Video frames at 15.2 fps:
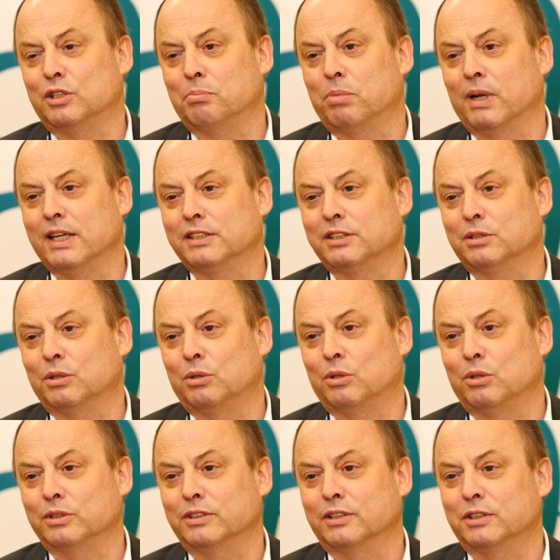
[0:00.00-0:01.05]
replaced the
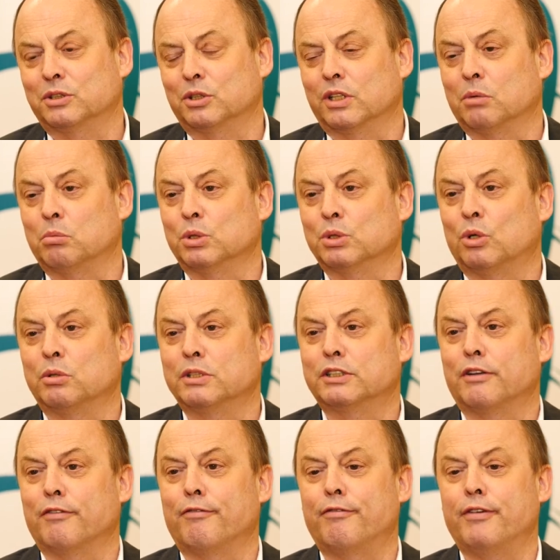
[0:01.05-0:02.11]
horses. So there was always
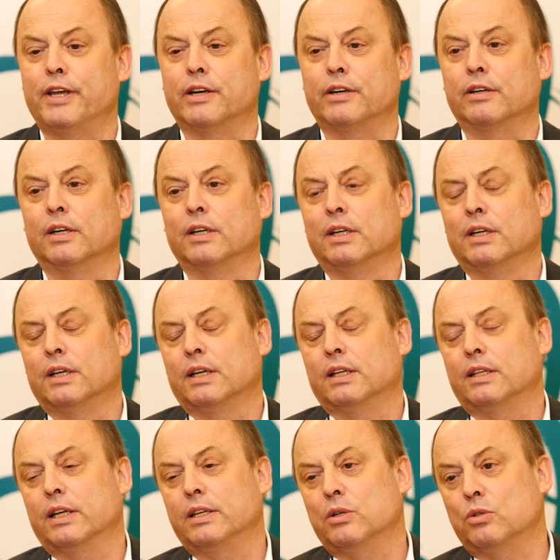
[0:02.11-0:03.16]
the fear
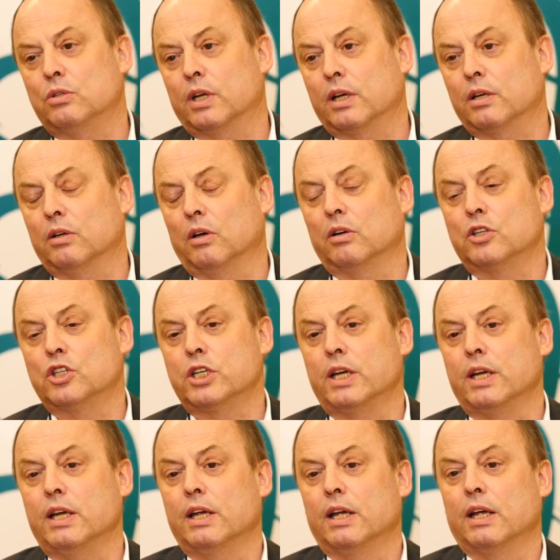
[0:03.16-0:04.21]
that new
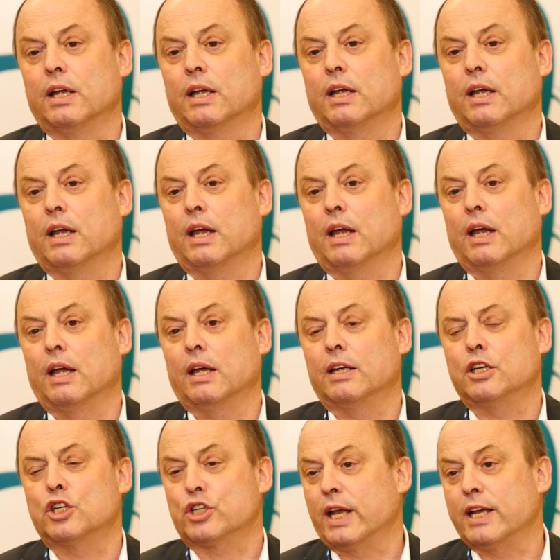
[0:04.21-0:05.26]
technology
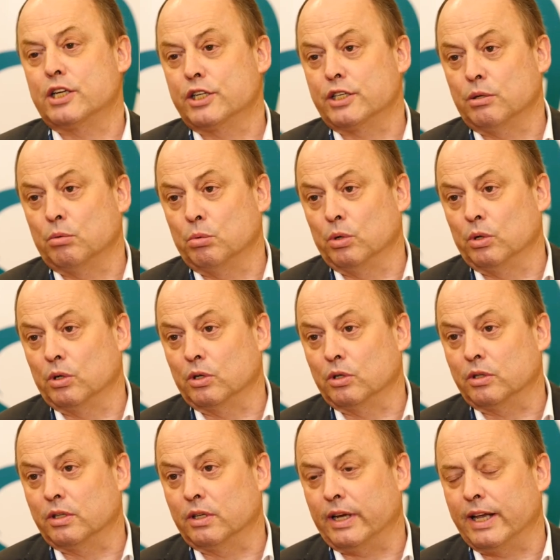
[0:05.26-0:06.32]
changes the
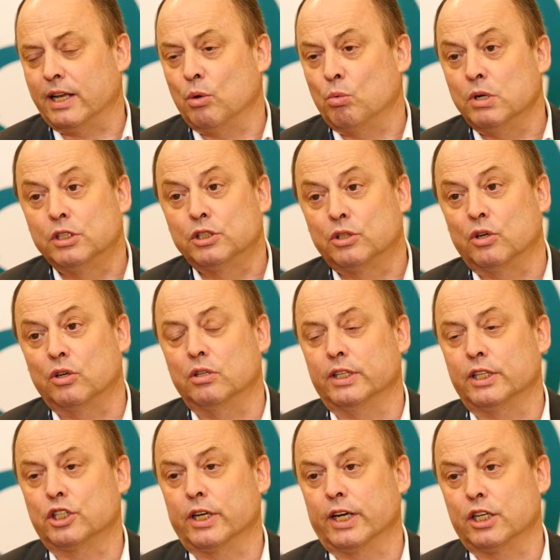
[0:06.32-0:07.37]
world, and it will
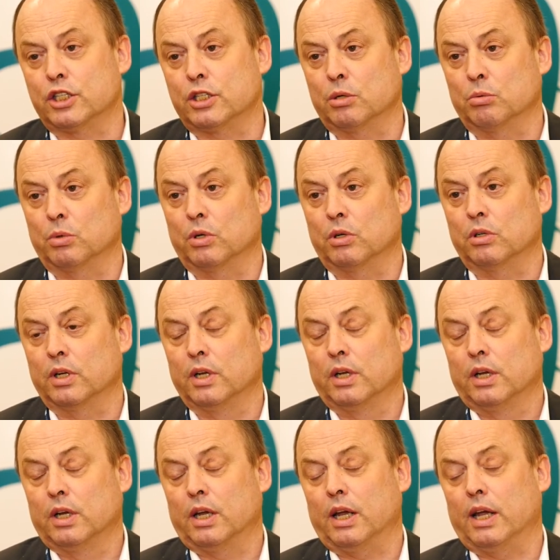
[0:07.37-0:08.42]
certainly change the world.
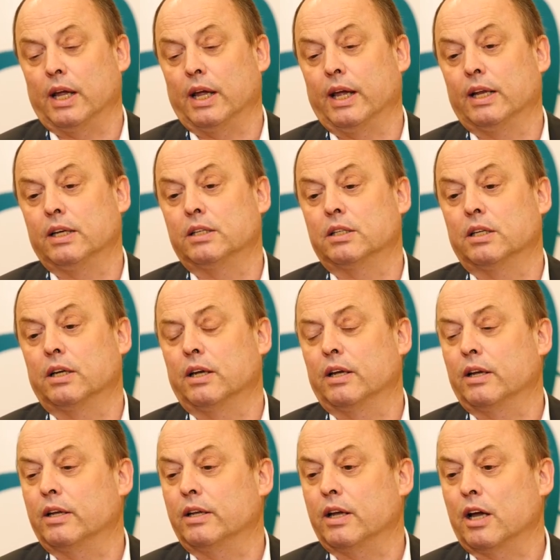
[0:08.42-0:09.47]
And
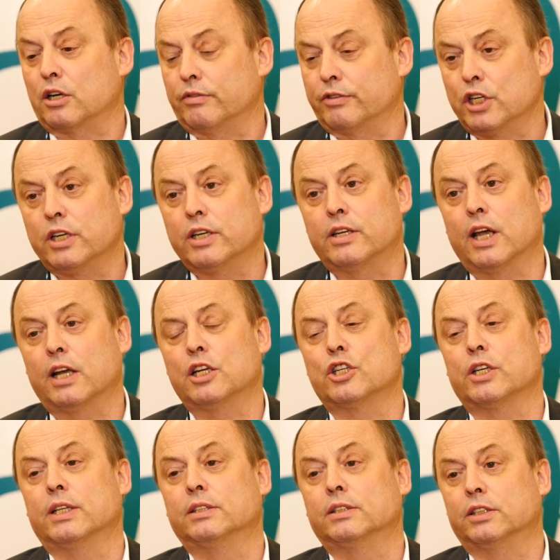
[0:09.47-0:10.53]
artificial
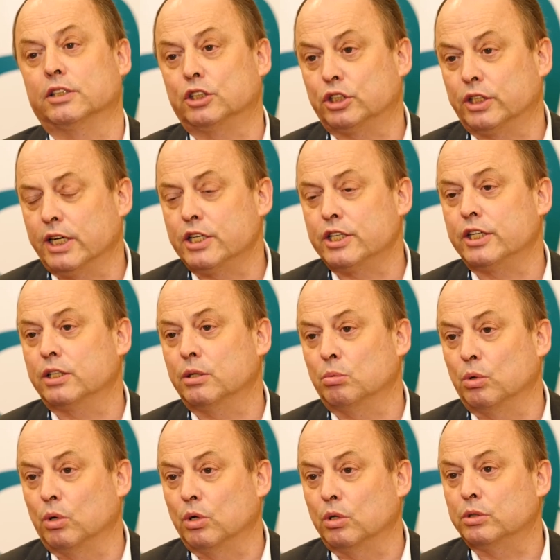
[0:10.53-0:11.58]
intelligence is changing the
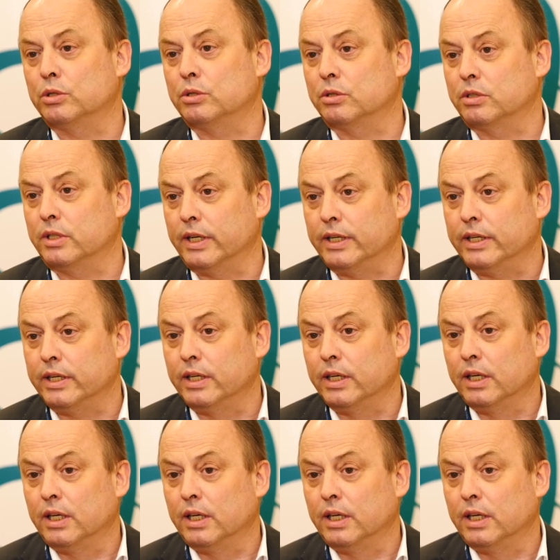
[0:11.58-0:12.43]
world today.